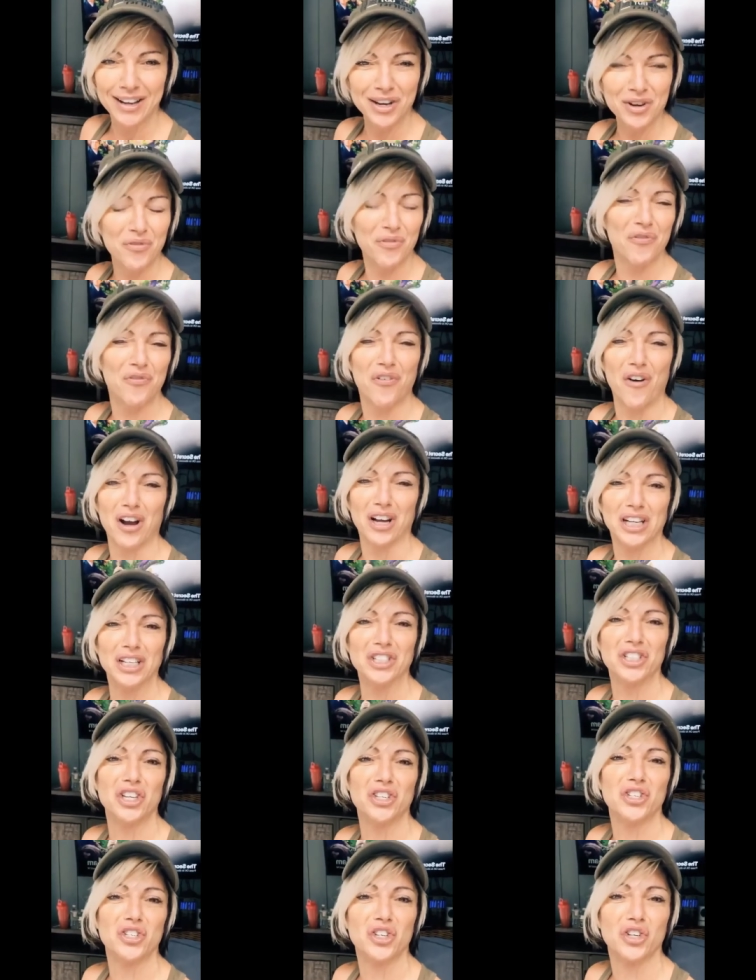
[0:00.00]
You fucking
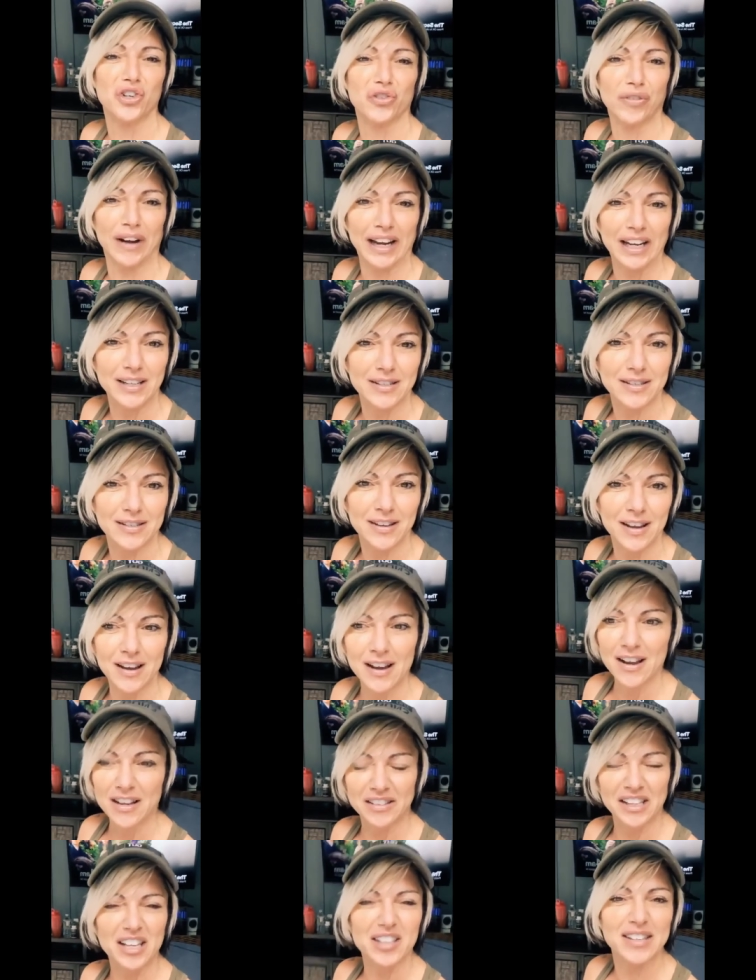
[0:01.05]
disgrace.
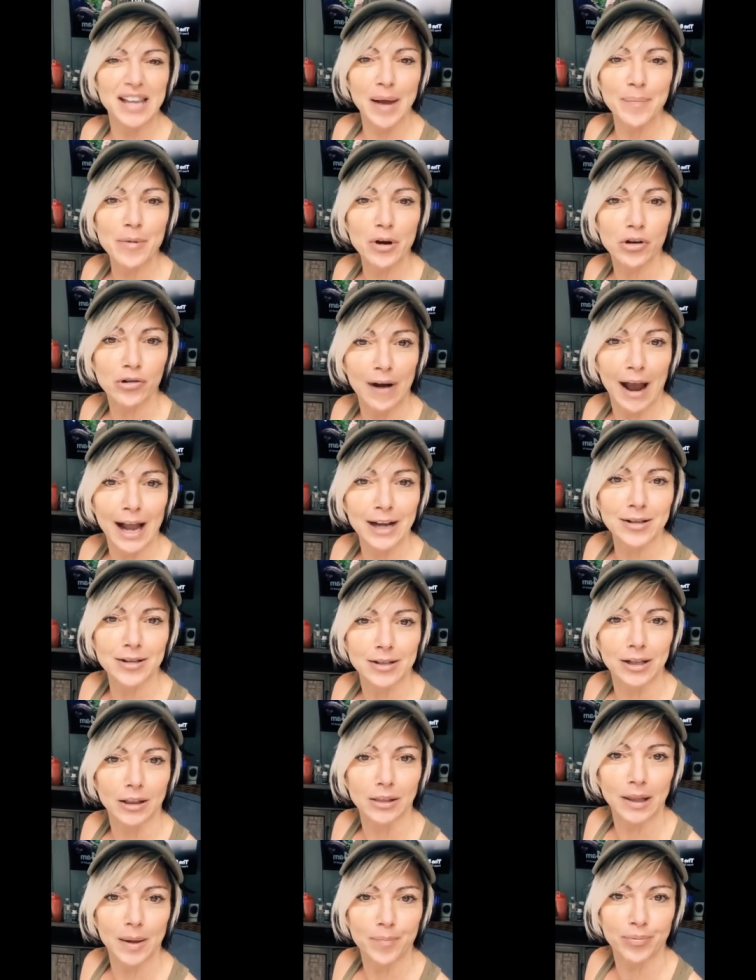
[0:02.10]
The Democrats,
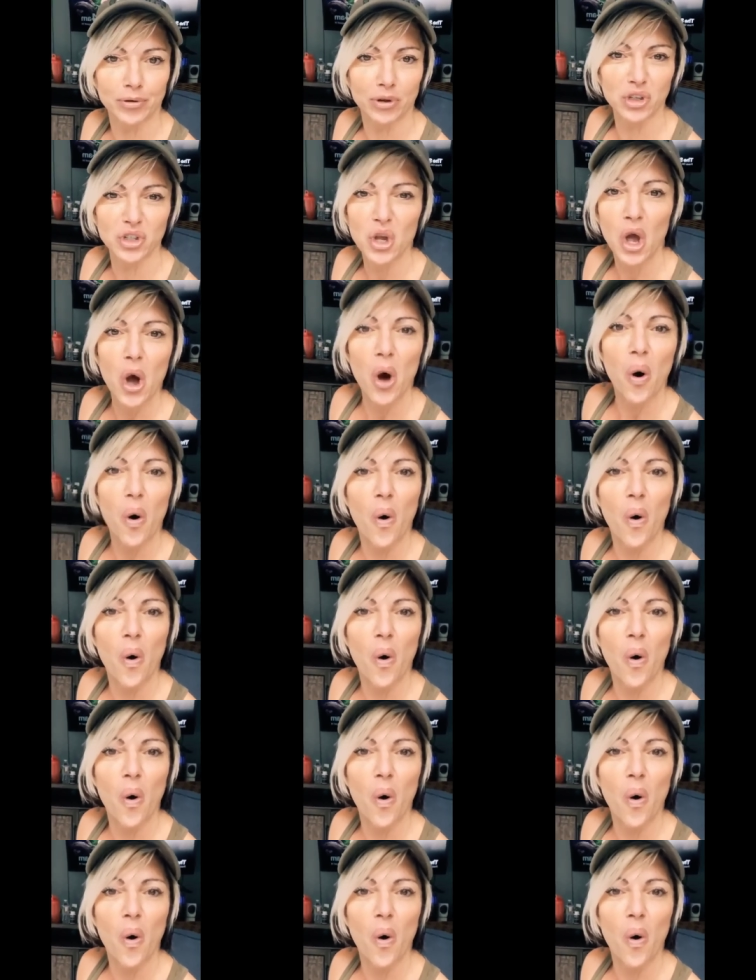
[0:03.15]
the liberals,